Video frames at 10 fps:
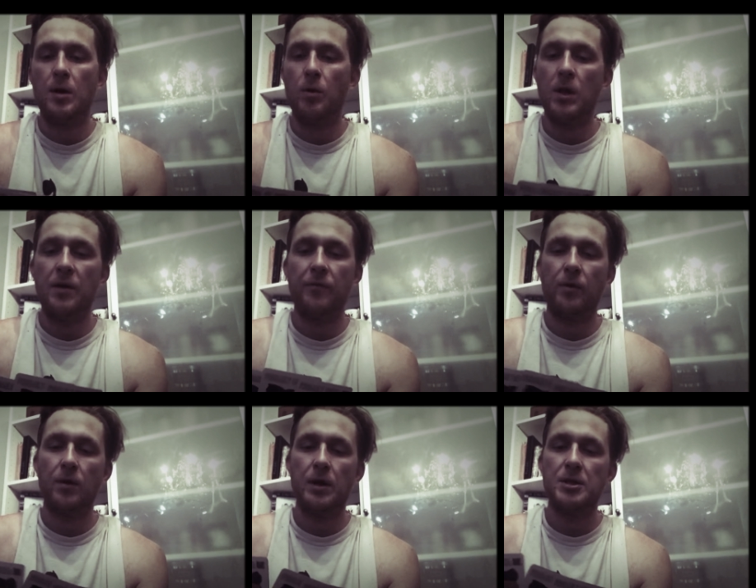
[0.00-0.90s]
I will
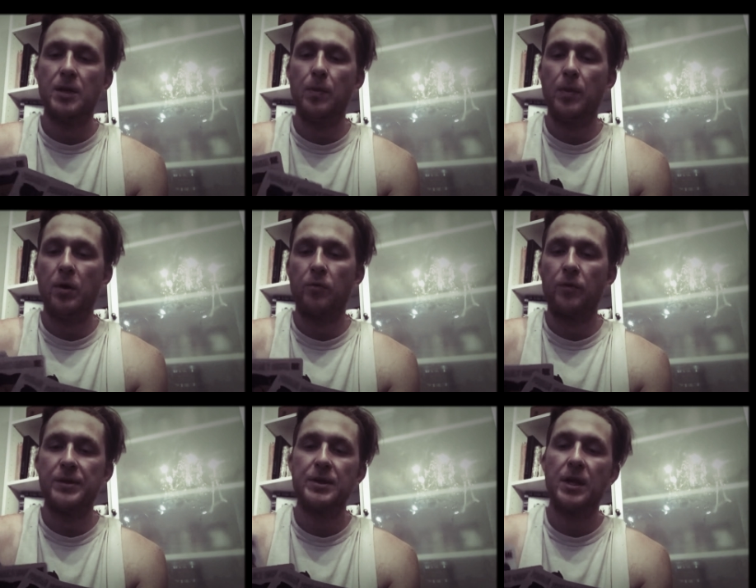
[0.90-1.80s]
offer a tip about
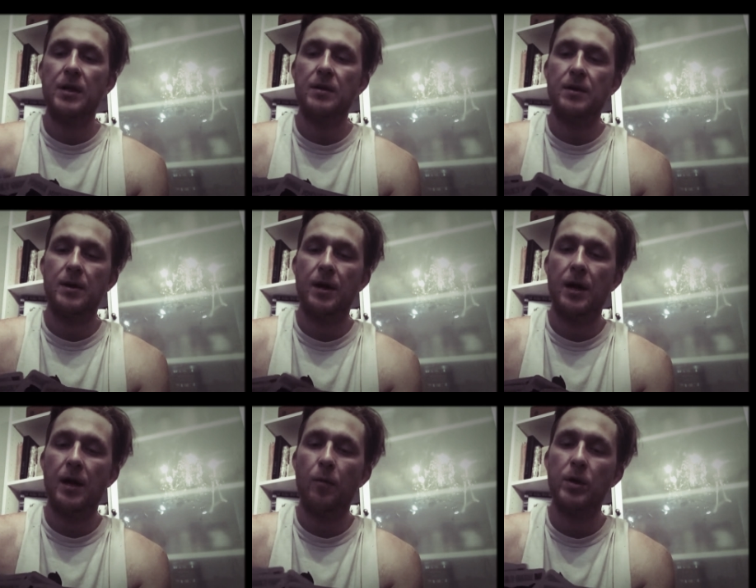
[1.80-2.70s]
risking.
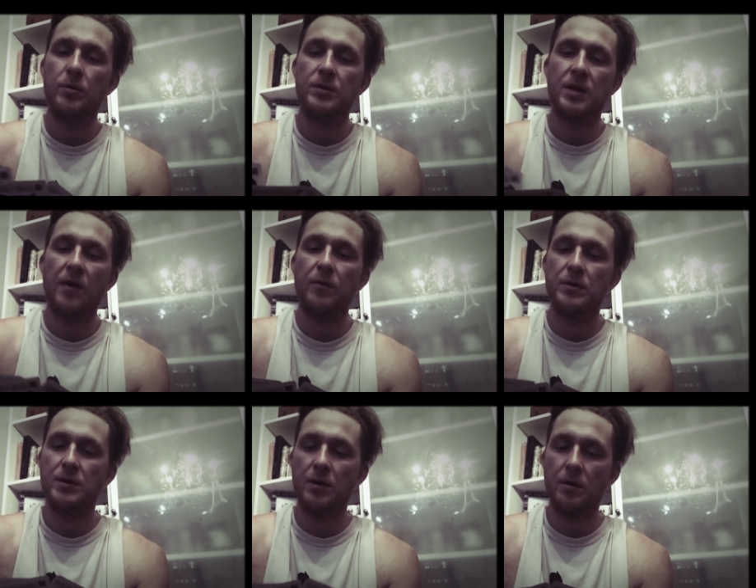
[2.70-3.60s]
What you'll discover
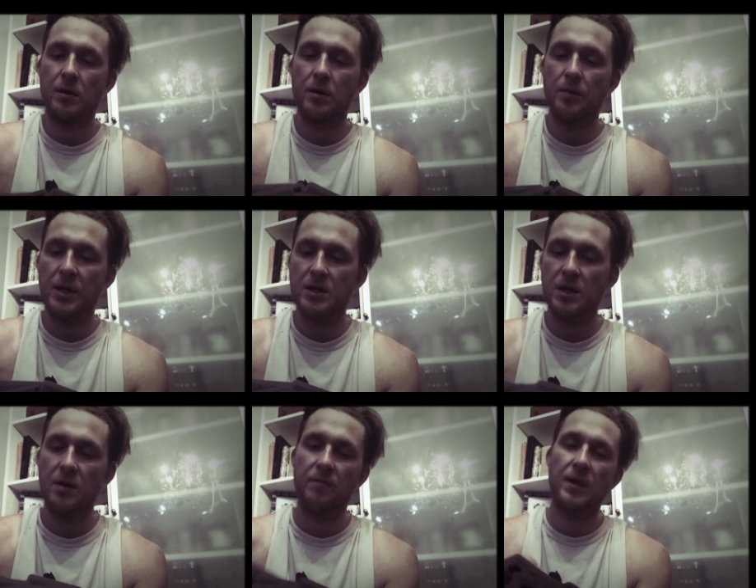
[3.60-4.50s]
is there are going to be a
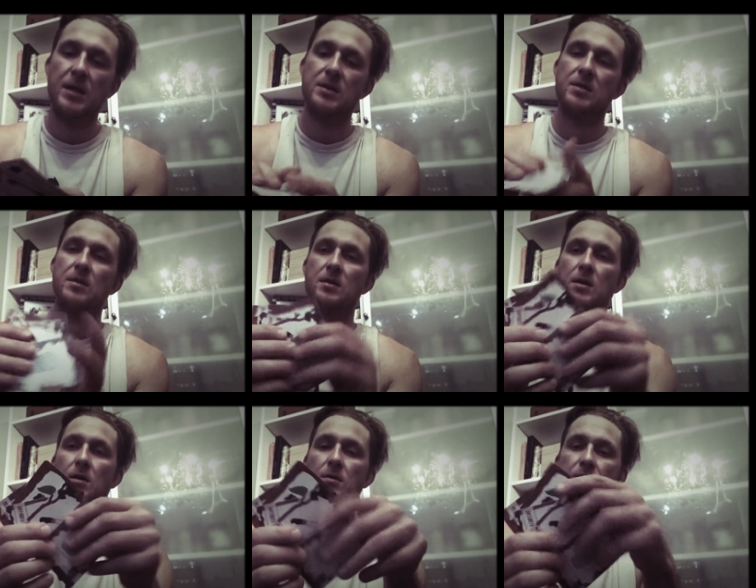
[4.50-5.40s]
ton of these
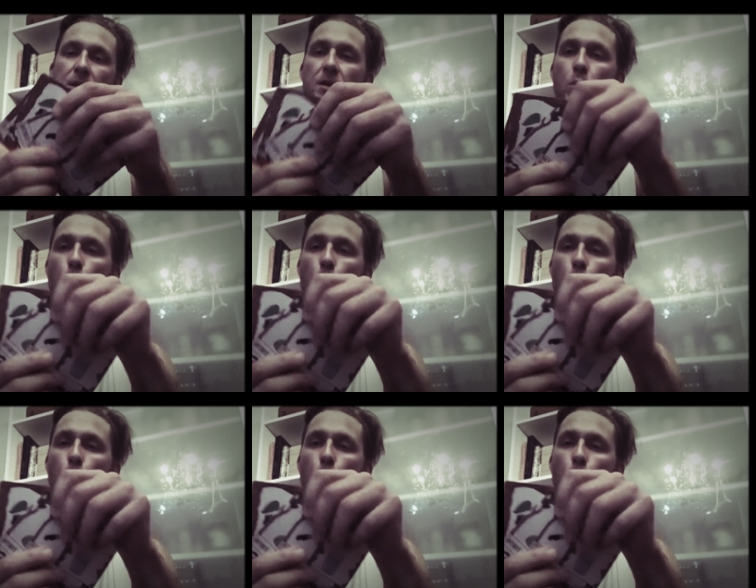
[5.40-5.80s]
cards here: